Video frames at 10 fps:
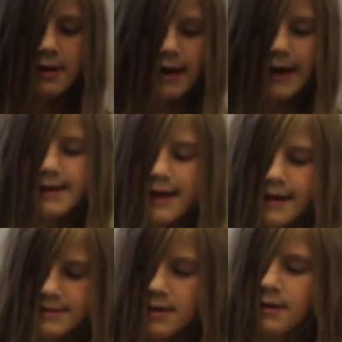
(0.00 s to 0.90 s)
Hey
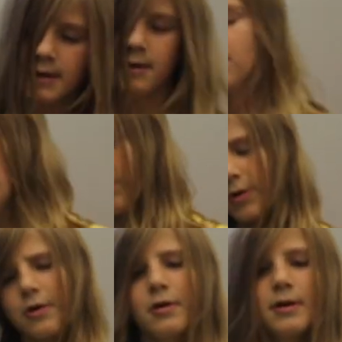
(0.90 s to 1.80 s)
guys,
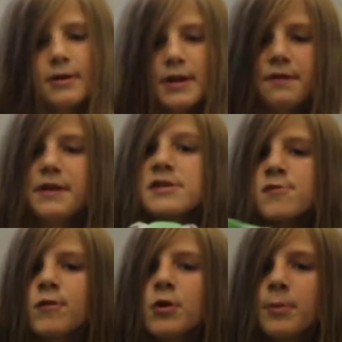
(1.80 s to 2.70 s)
we're in
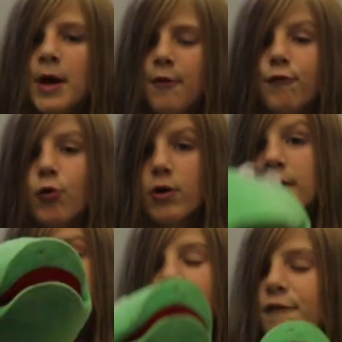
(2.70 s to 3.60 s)
this room for the